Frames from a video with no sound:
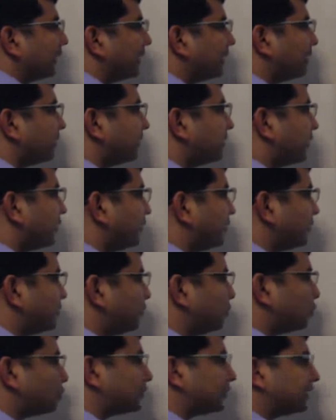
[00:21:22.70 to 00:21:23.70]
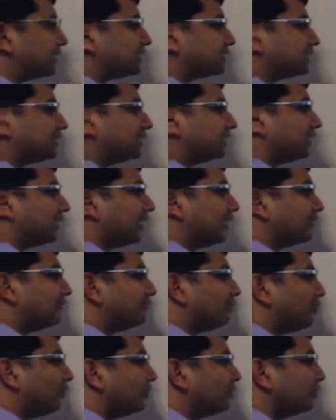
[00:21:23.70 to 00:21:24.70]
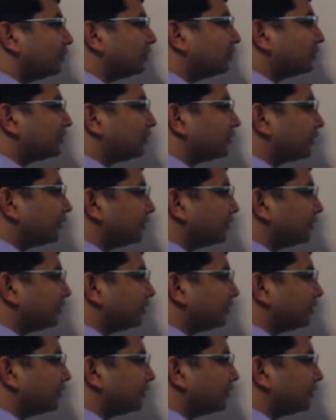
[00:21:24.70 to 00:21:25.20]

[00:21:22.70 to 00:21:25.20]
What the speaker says: and I'll cover more things here. I want